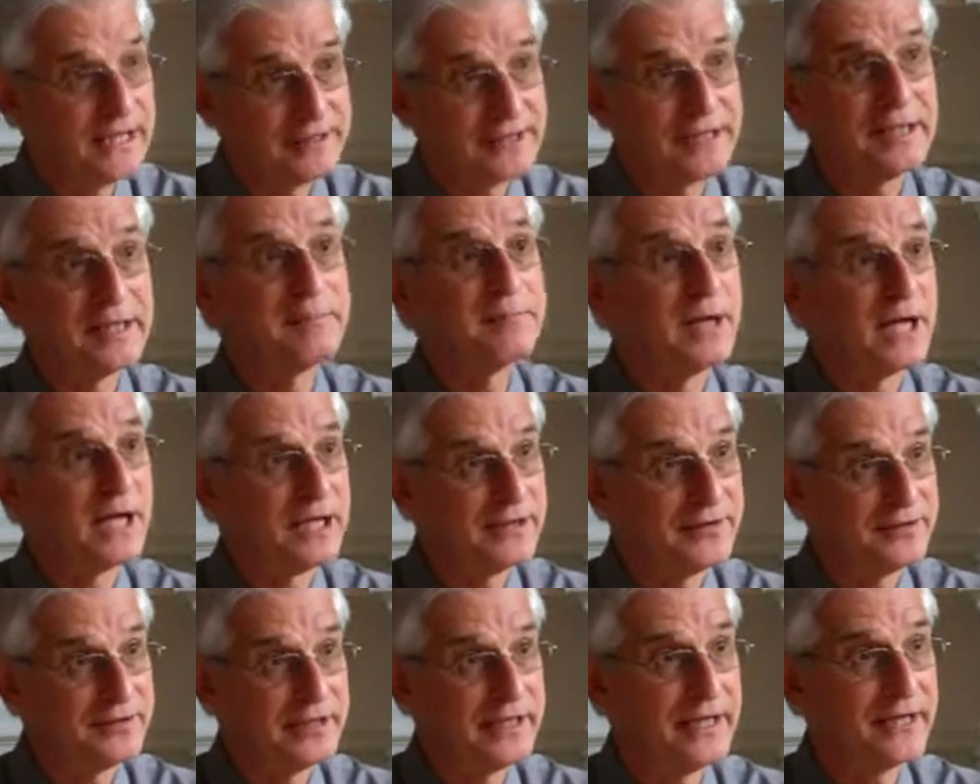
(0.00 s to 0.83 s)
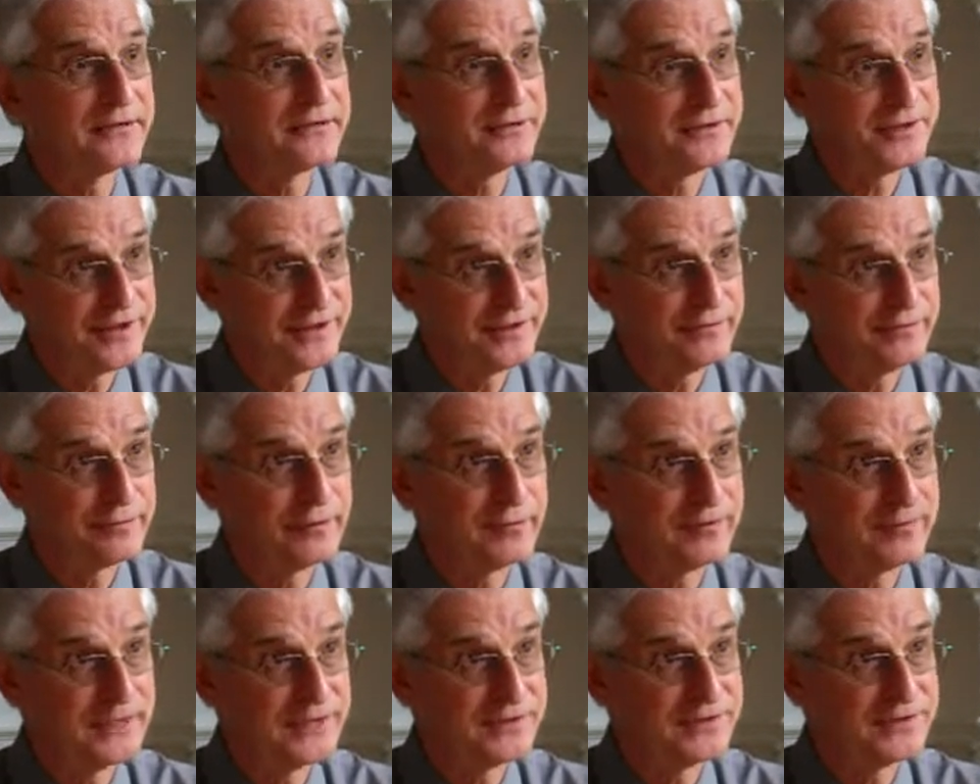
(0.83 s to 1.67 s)
and they buy the energy
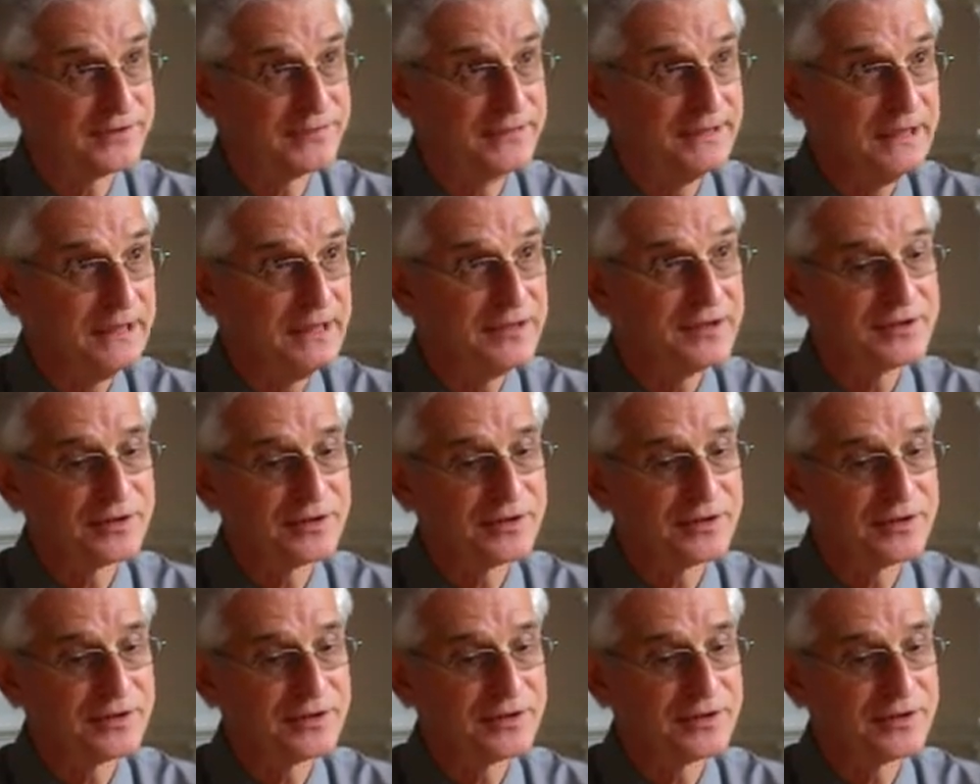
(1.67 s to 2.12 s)
from us.